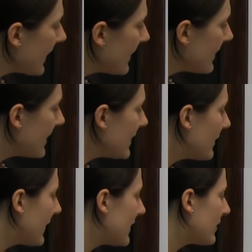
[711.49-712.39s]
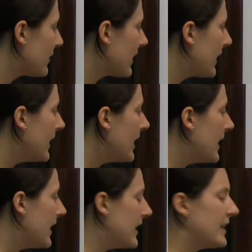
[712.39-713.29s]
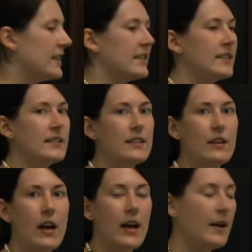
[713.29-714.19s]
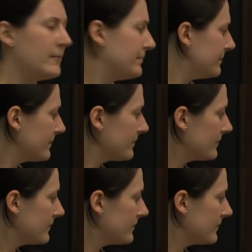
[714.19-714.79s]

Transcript: And this victory is um,